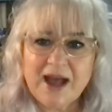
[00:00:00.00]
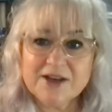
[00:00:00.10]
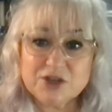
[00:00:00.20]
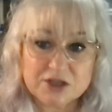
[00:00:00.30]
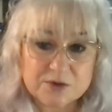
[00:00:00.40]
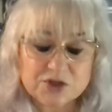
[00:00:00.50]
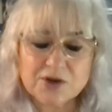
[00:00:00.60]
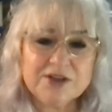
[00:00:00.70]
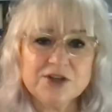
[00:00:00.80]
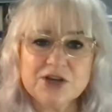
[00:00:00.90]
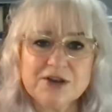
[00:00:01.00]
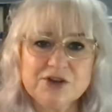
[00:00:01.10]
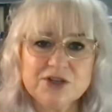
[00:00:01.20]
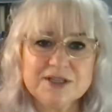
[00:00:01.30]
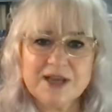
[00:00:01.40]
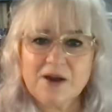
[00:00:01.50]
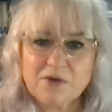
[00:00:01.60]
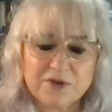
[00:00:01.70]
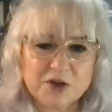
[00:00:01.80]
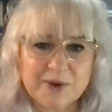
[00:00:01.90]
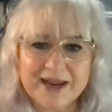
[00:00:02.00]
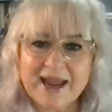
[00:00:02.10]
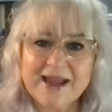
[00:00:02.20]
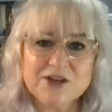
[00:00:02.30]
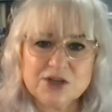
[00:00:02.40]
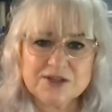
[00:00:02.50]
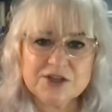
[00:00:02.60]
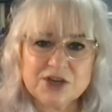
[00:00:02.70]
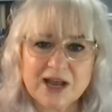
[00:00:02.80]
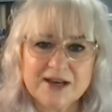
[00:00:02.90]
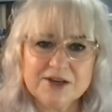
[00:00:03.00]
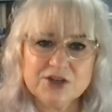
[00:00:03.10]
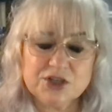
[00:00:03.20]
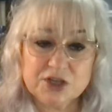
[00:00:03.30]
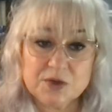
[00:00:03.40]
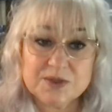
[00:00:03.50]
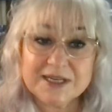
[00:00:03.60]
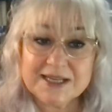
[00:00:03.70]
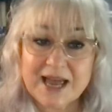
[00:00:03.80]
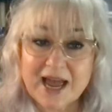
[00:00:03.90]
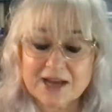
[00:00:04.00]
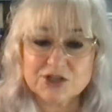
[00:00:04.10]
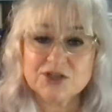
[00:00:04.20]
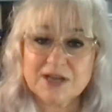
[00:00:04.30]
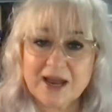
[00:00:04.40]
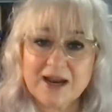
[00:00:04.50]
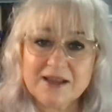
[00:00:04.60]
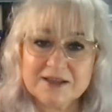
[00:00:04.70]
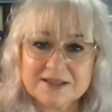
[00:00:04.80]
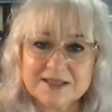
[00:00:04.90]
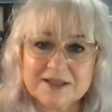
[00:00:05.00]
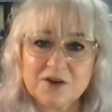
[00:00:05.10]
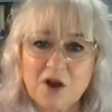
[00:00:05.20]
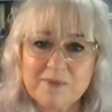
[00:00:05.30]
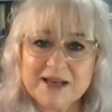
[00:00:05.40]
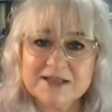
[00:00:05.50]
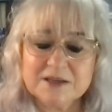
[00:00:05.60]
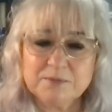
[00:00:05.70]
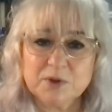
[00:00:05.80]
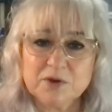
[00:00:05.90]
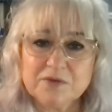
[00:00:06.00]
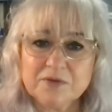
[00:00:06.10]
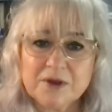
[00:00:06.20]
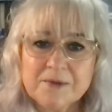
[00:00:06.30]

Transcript: and you join the challenge yourself and you engage in the challenge using the hashtag that's in the comments above,